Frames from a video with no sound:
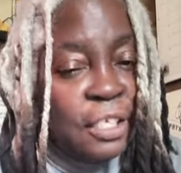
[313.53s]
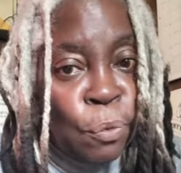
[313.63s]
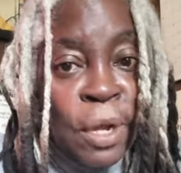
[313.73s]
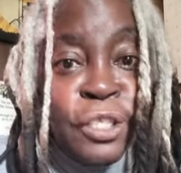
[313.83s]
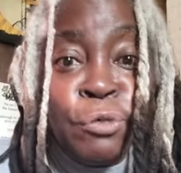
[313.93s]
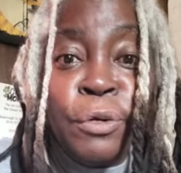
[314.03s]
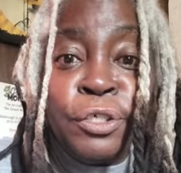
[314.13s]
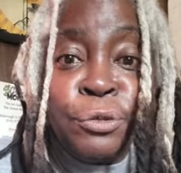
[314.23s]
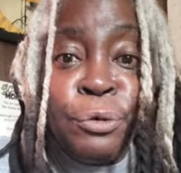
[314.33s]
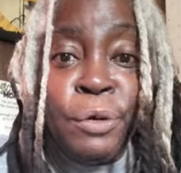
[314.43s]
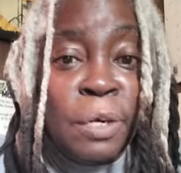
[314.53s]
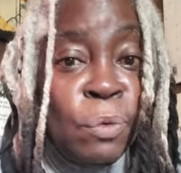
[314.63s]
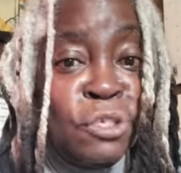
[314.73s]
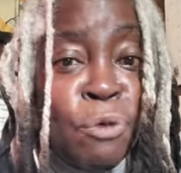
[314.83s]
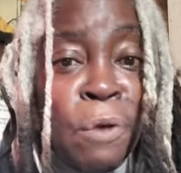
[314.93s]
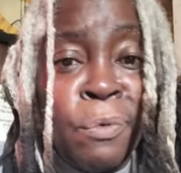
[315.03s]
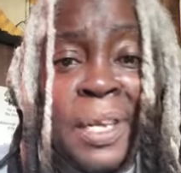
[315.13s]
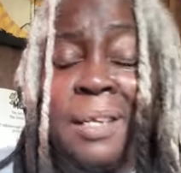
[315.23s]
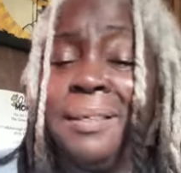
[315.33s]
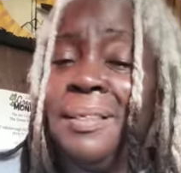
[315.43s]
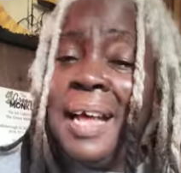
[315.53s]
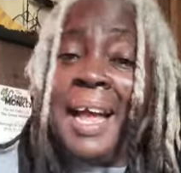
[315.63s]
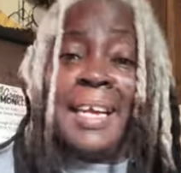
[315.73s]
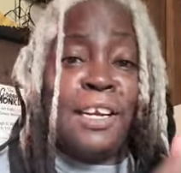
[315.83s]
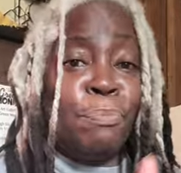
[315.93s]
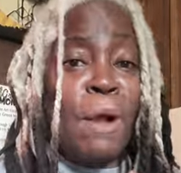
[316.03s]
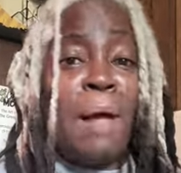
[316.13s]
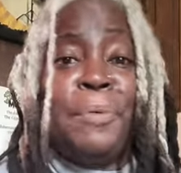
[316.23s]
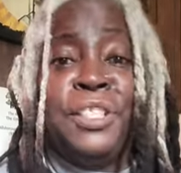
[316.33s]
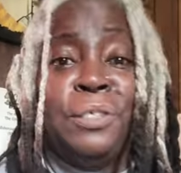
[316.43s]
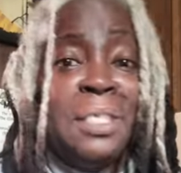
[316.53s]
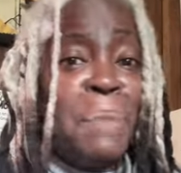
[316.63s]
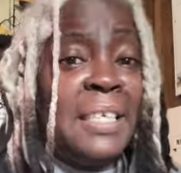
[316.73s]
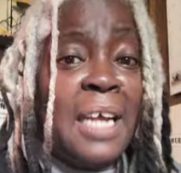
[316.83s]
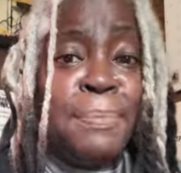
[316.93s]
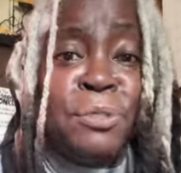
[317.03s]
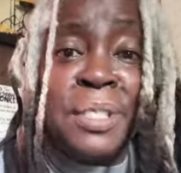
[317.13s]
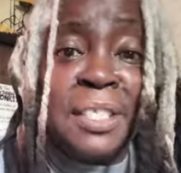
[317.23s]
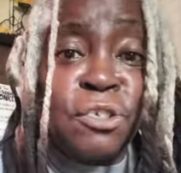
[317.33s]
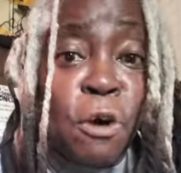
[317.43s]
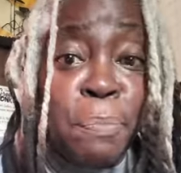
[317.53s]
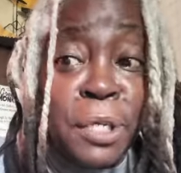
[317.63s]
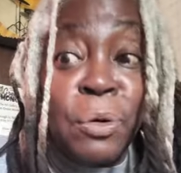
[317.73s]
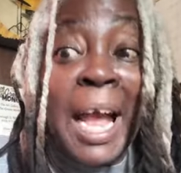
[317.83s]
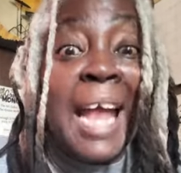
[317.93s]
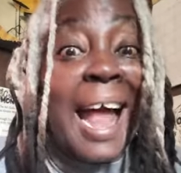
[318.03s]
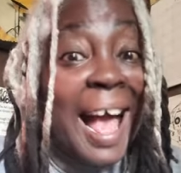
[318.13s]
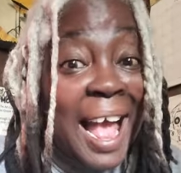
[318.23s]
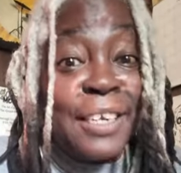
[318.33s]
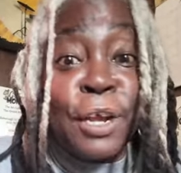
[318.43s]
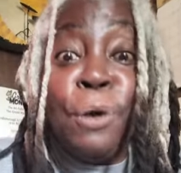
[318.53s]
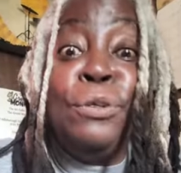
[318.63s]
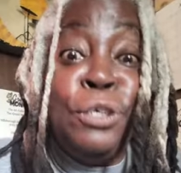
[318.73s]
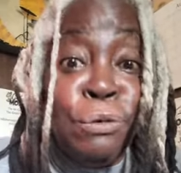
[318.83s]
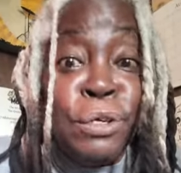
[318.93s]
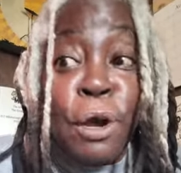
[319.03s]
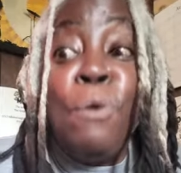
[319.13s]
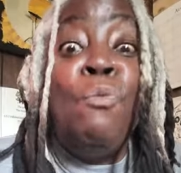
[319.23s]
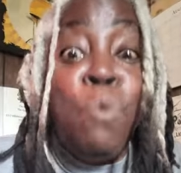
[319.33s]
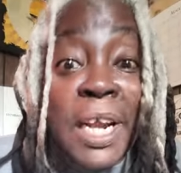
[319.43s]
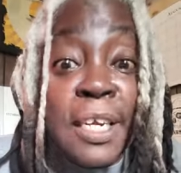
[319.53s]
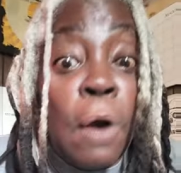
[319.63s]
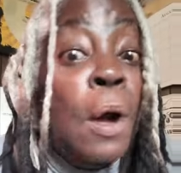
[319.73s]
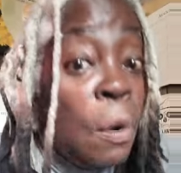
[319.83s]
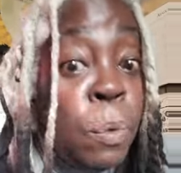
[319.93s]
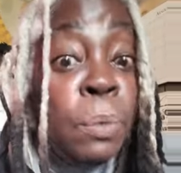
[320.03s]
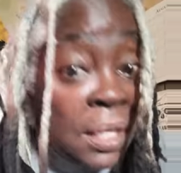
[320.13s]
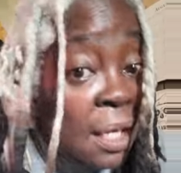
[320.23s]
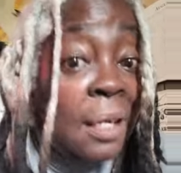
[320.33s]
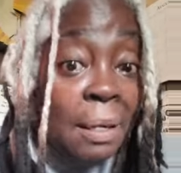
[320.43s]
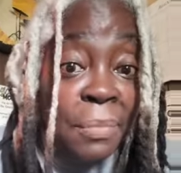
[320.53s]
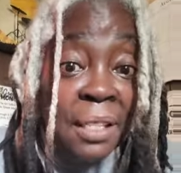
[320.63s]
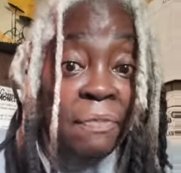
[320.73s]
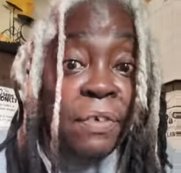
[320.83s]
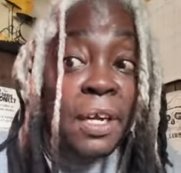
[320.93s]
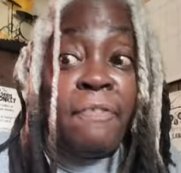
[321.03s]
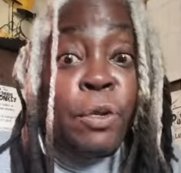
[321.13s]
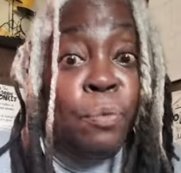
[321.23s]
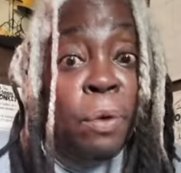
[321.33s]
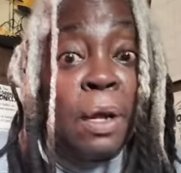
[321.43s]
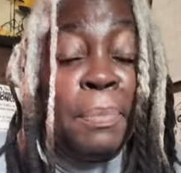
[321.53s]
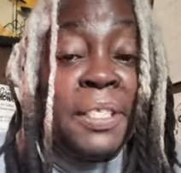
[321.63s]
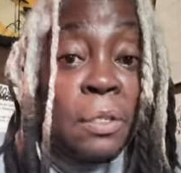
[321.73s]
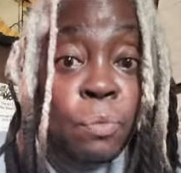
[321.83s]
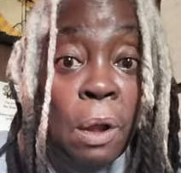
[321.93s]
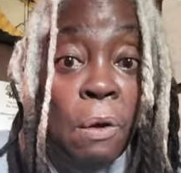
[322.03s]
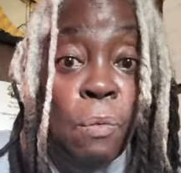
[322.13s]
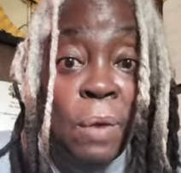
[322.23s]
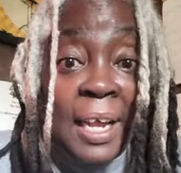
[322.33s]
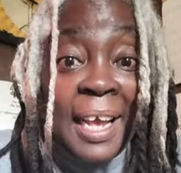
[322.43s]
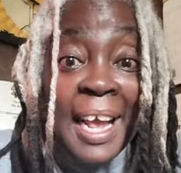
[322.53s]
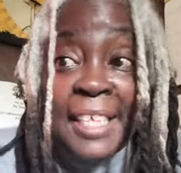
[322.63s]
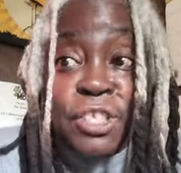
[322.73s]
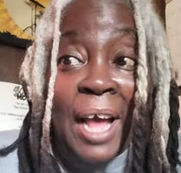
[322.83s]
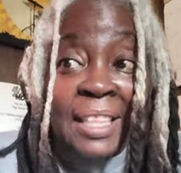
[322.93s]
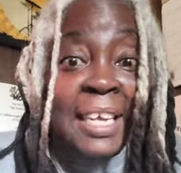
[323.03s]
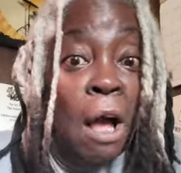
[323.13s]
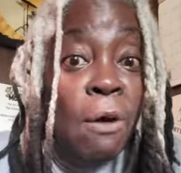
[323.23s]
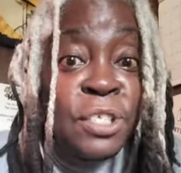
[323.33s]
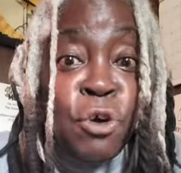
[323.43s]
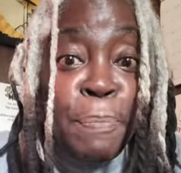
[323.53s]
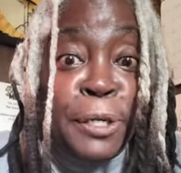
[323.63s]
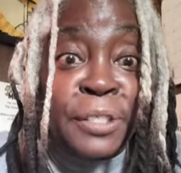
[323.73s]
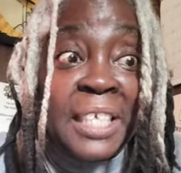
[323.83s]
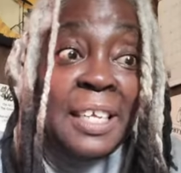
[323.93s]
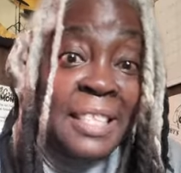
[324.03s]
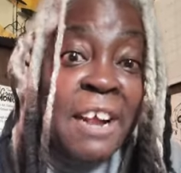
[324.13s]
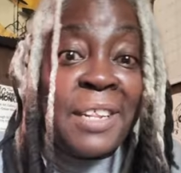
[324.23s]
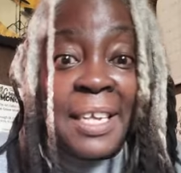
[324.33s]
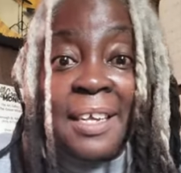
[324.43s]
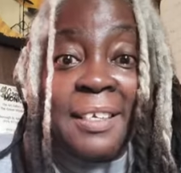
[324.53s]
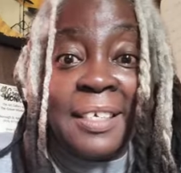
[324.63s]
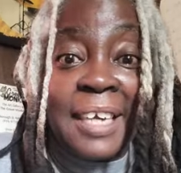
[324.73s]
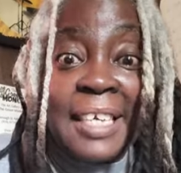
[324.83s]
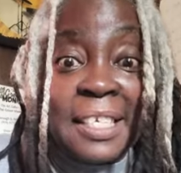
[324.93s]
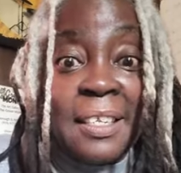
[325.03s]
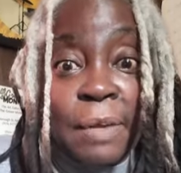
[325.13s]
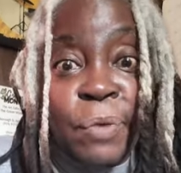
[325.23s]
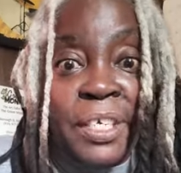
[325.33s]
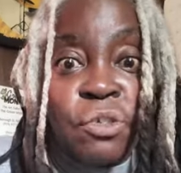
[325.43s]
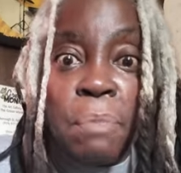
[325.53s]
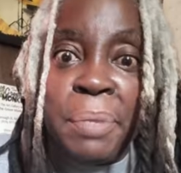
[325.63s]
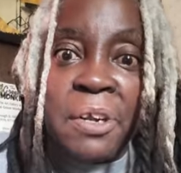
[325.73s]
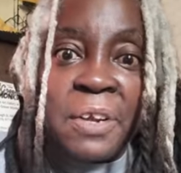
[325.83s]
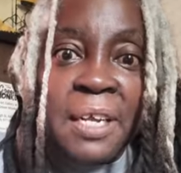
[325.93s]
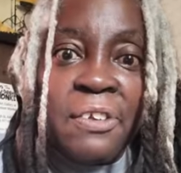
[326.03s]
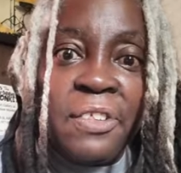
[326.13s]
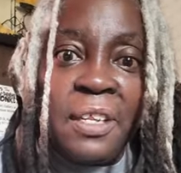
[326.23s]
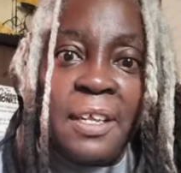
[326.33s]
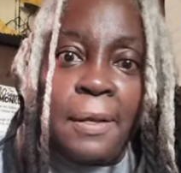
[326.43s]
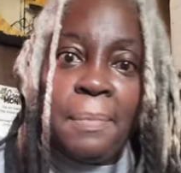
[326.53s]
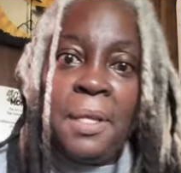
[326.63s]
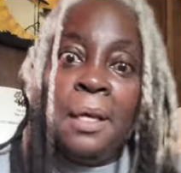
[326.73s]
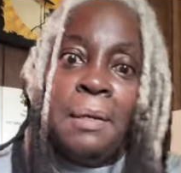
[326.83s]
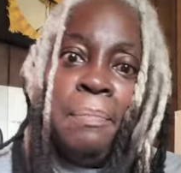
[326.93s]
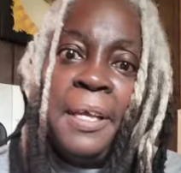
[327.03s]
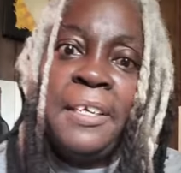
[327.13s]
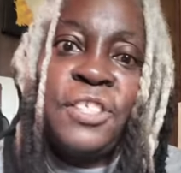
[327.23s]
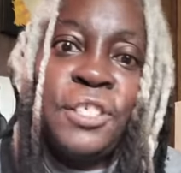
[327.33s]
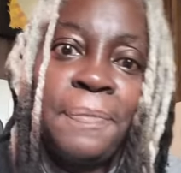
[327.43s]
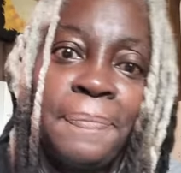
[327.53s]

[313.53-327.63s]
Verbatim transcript: The ones who are true and the ones who are real, I ain't got no problem with you, because my Neptune's in Scorpio, and I know, you know, we know, we will kill a motherfucker if you rub us the wrong way. And so I think all Scorpios think that they're the killer today till they run into a bigger killer than them. Bitch,